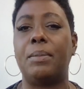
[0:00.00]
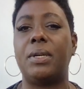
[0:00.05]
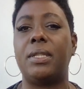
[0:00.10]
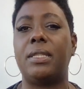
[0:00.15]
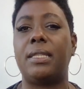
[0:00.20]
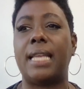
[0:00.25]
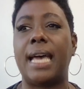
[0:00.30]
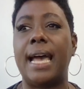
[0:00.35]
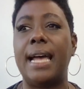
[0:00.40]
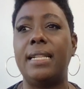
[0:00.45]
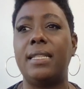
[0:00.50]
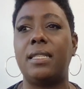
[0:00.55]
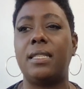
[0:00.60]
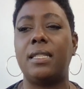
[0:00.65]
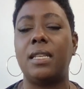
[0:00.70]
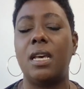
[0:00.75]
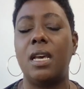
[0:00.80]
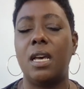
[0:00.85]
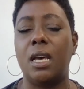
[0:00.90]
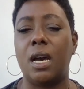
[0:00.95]
But that's
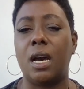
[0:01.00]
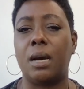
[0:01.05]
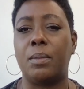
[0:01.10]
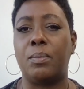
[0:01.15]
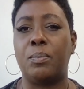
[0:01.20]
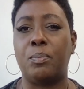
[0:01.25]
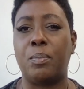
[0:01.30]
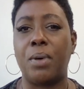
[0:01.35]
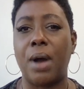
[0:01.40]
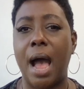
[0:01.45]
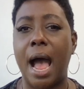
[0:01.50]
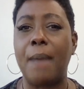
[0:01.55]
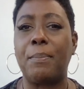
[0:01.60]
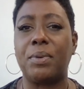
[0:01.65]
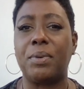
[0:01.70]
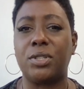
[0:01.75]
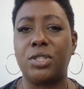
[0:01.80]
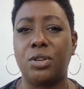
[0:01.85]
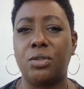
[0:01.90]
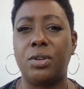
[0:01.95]
an
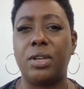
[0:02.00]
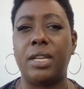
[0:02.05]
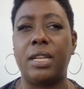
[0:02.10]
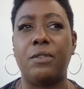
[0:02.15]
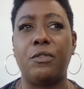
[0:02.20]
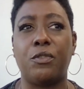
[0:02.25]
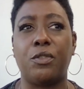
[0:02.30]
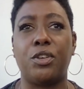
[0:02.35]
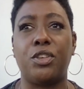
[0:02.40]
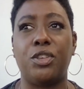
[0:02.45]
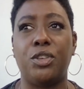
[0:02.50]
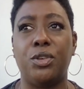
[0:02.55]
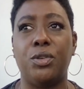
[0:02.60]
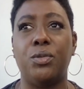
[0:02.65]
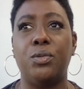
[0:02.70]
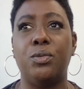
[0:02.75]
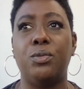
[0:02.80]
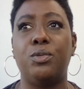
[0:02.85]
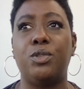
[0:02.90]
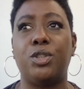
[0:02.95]
opportunity for
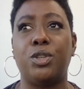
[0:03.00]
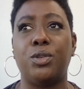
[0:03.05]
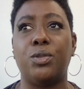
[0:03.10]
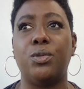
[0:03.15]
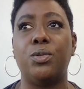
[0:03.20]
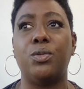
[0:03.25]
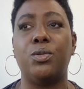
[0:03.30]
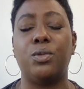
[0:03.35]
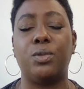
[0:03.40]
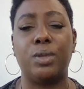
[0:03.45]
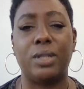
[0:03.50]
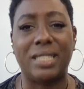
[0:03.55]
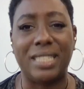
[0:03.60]
you to